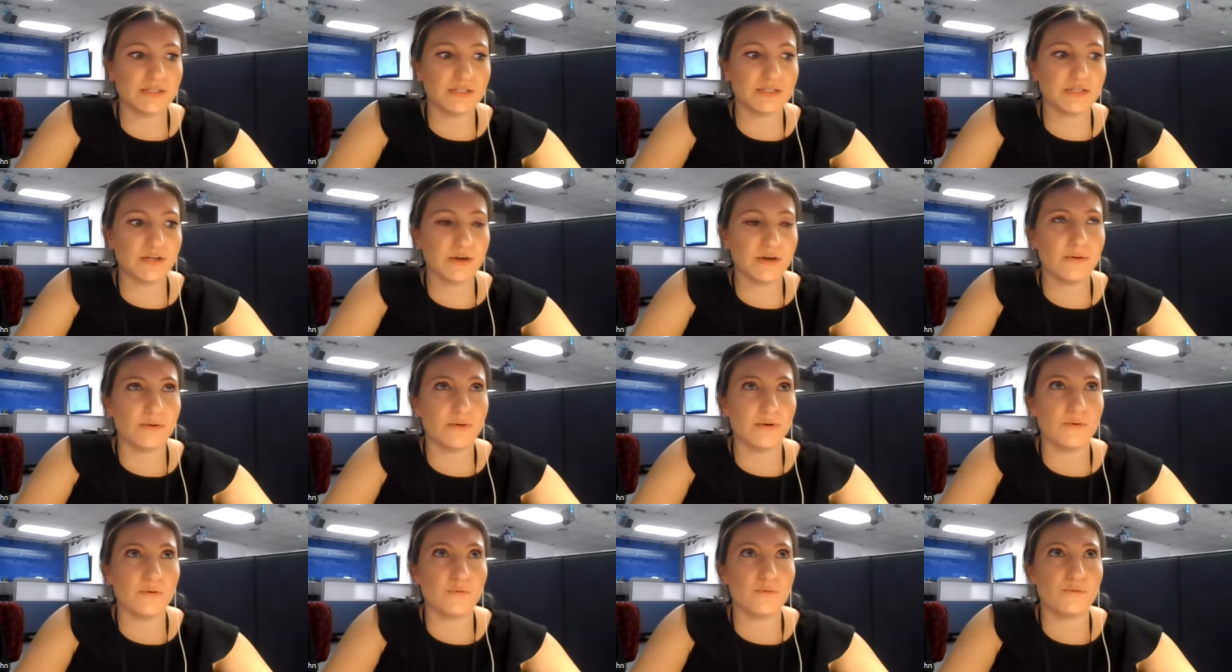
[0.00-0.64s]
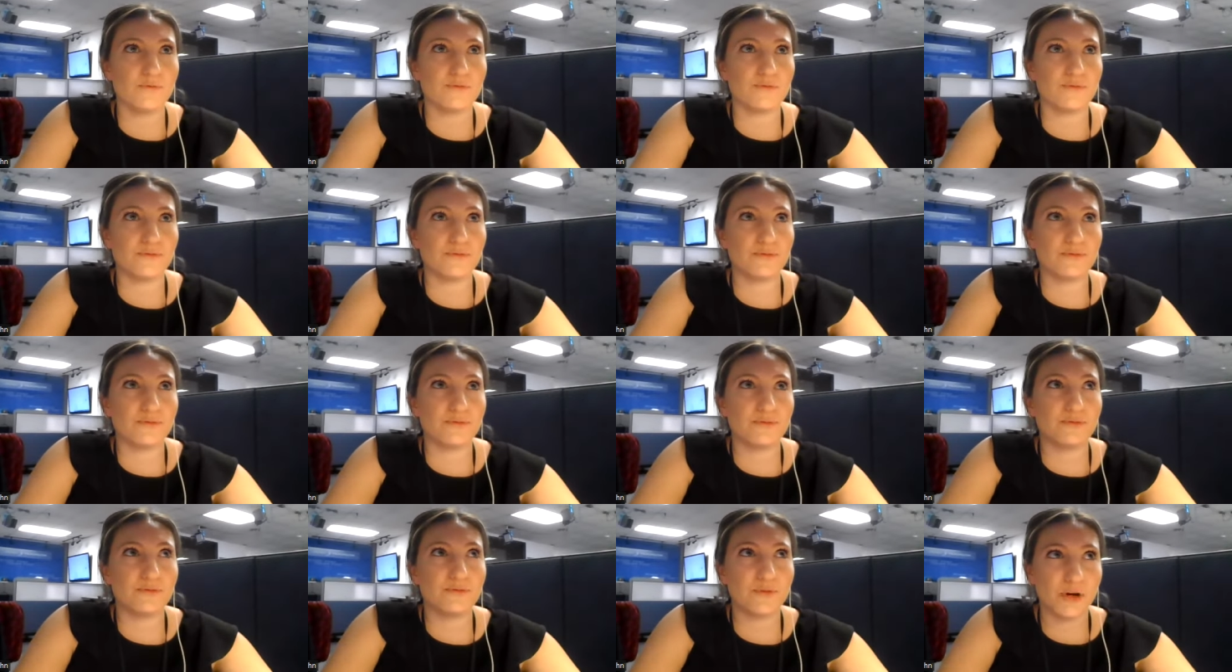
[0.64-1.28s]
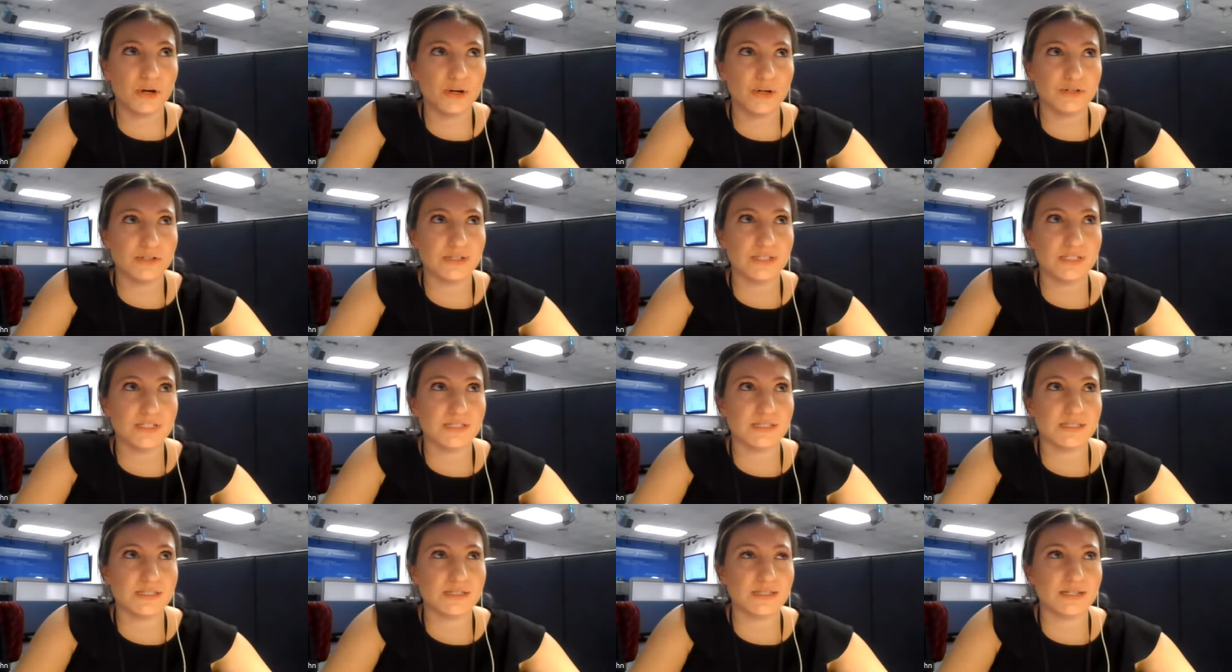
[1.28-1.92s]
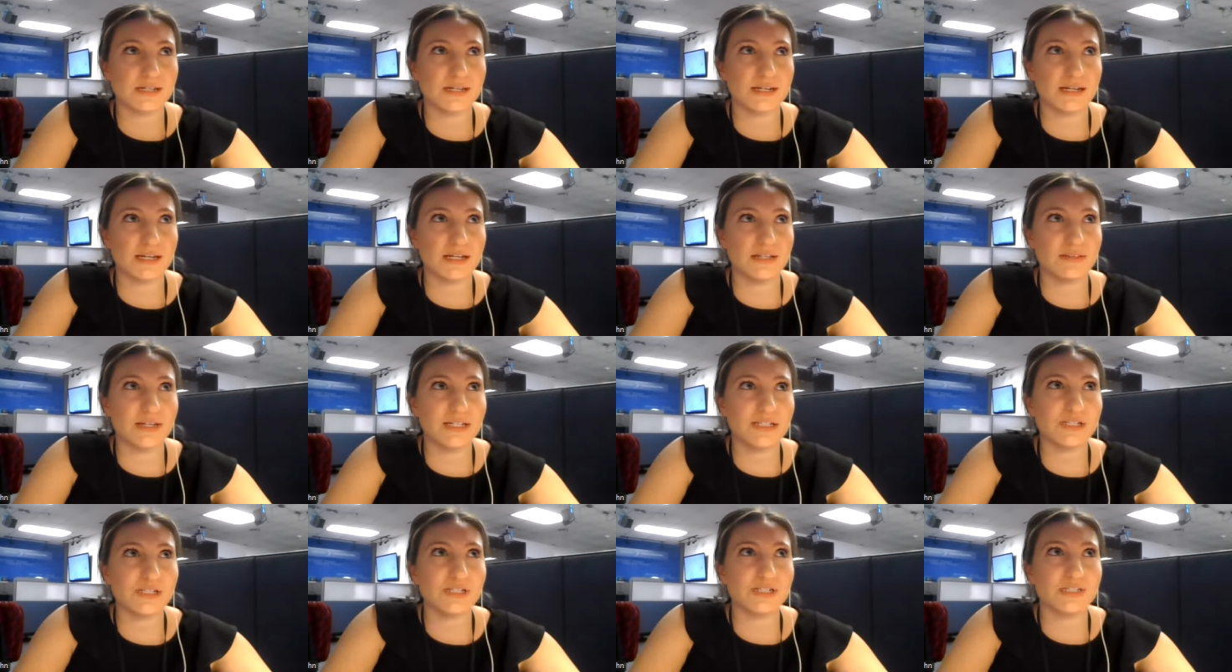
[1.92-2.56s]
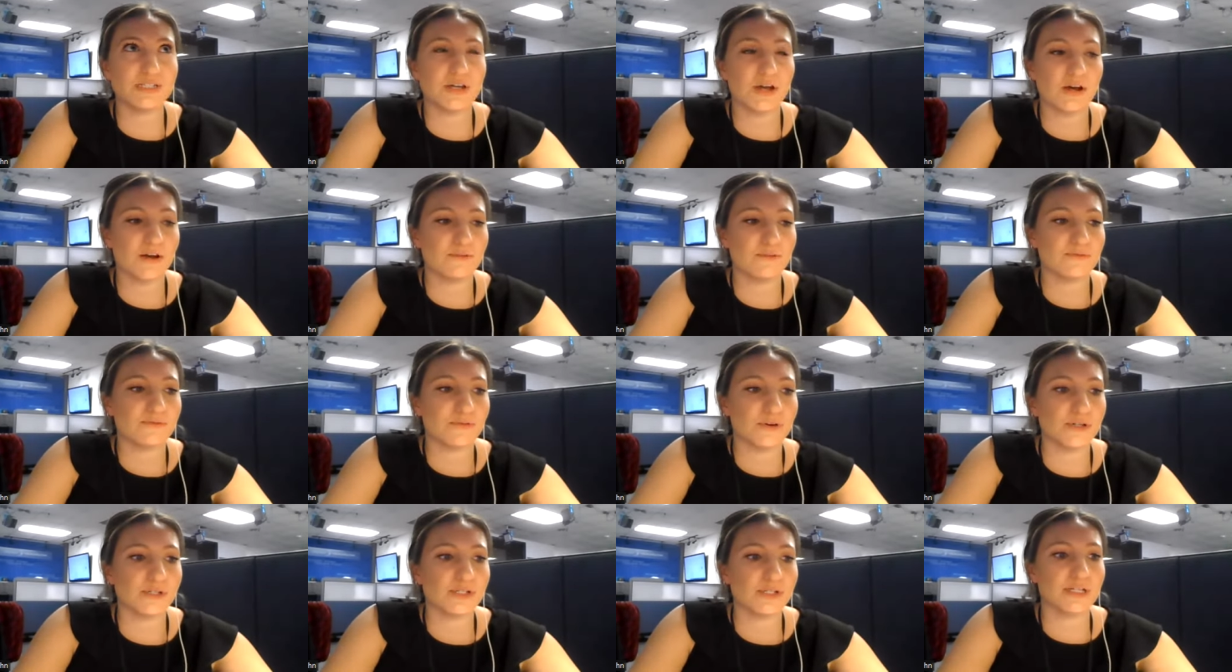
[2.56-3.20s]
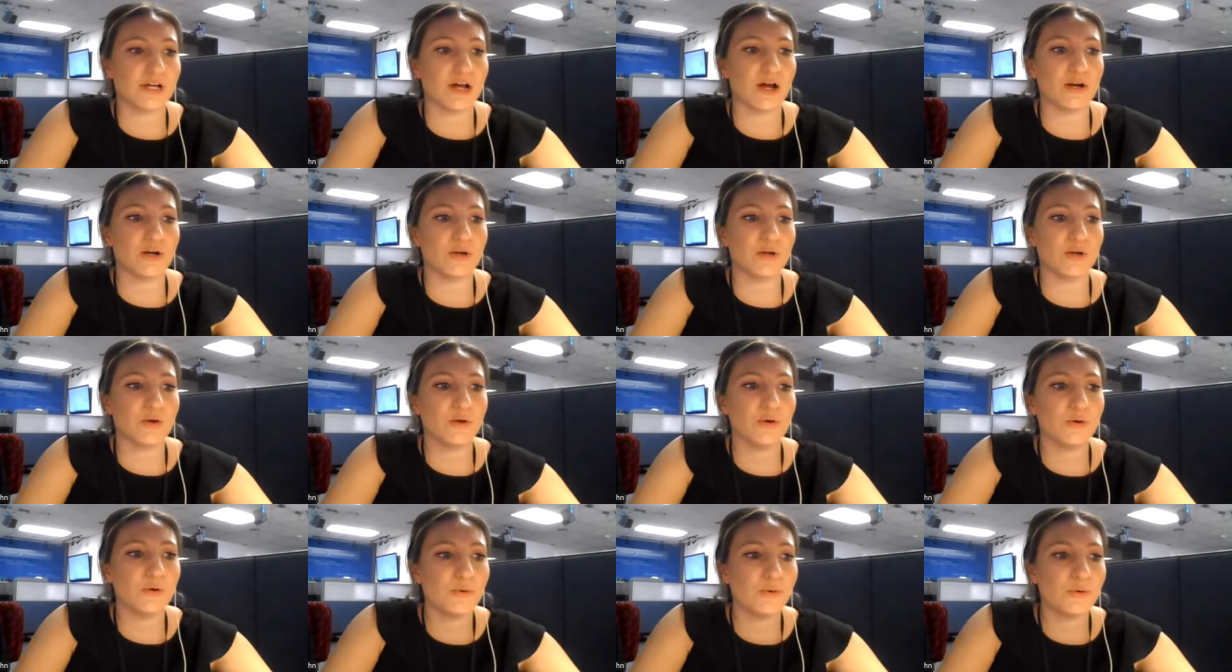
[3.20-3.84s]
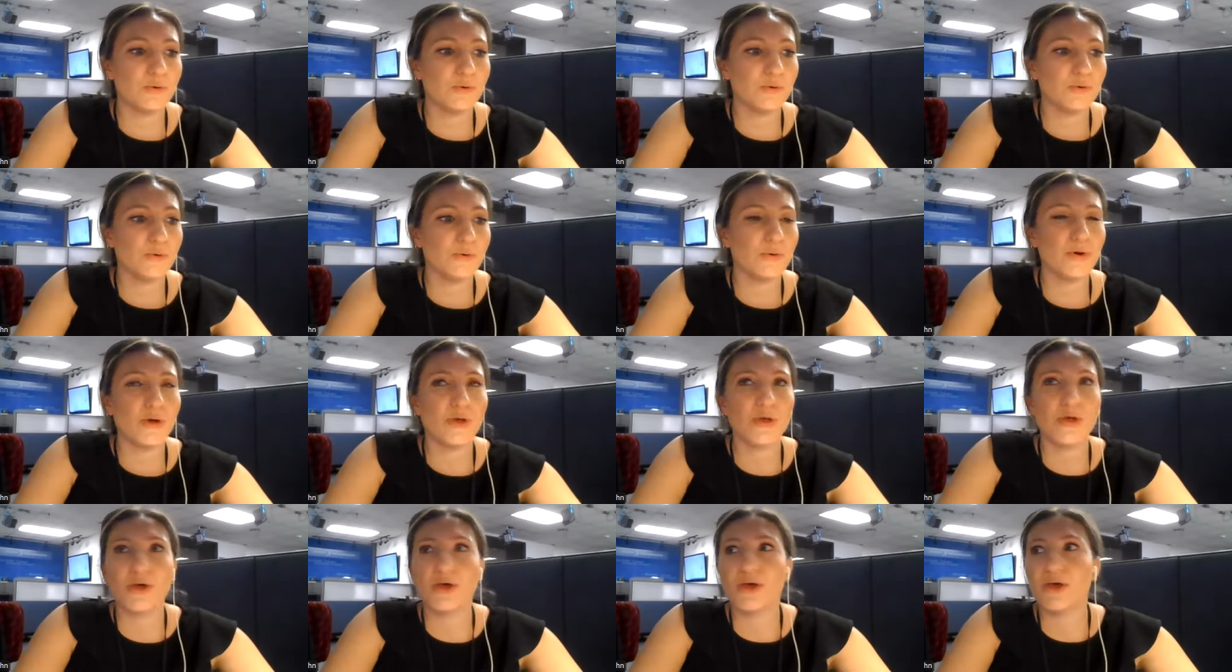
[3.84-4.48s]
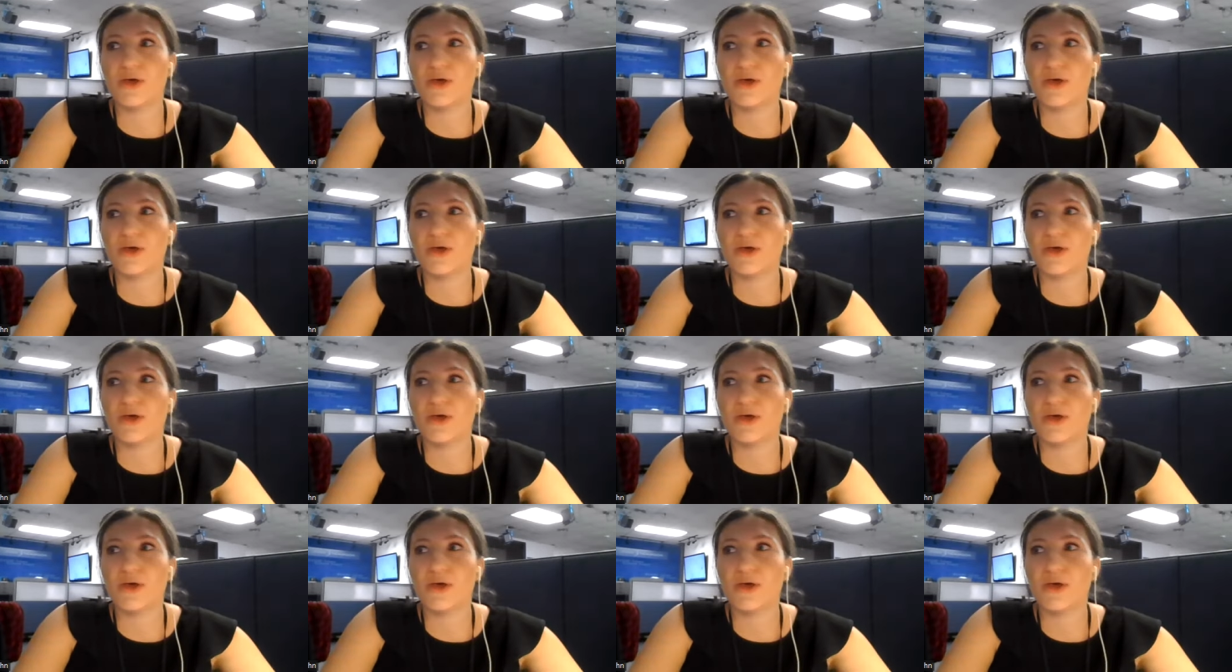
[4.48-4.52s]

So first, let's just talk first on who